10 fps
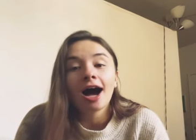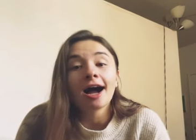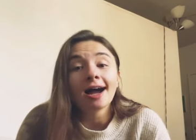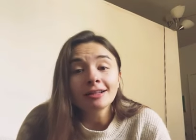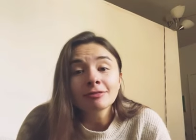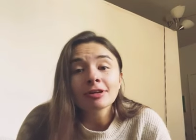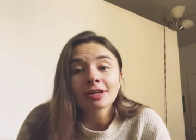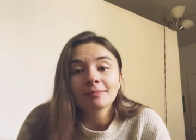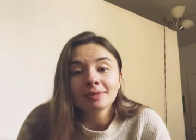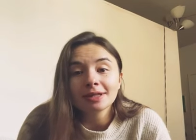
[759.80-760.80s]
I highly
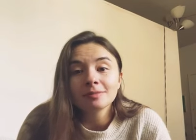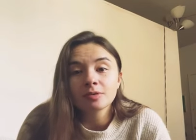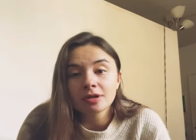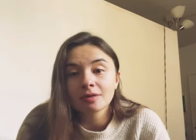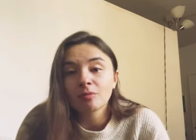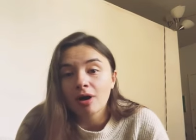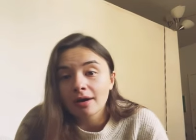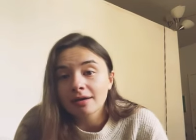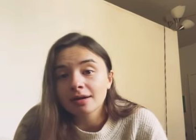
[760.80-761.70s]
recommend booking via